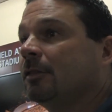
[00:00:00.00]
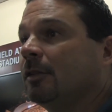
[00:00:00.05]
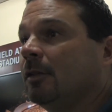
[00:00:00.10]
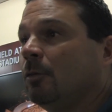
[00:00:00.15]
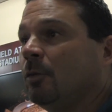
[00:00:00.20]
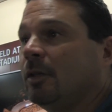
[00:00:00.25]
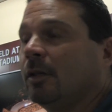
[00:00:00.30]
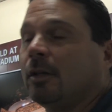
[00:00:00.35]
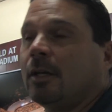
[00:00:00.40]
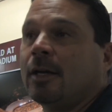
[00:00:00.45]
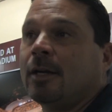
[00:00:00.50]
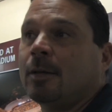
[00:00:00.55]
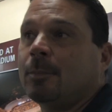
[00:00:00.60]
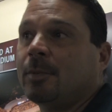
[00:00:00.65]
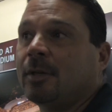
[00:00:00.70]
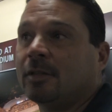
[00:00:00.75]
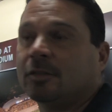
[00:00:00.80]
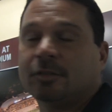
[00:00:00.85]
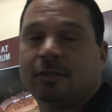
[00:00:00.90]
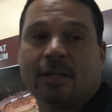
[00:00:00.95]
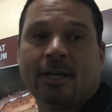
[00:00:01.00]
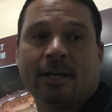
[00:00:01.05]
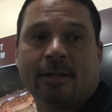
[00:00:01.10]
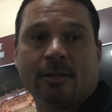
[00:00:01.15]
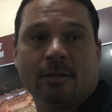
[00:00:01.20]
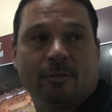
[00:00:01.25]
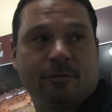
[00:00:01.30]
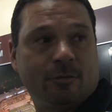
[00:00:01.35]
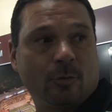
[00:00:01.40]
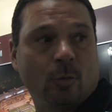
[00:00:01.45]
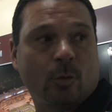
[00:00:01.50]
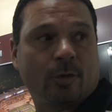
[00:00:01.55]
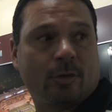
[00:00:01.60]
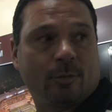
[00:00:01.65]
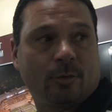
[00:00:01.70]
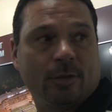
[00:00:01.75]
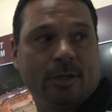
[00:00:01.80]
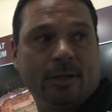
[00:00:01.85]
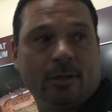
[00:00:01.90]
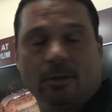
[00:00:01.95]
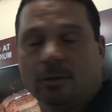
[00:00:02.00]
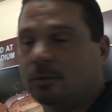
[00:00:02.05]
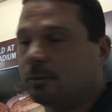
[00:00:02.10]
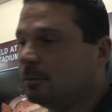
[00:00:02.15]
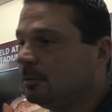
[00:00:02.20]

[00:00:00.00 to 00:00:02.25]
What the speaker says: When you line up in a stagnant 4-3 or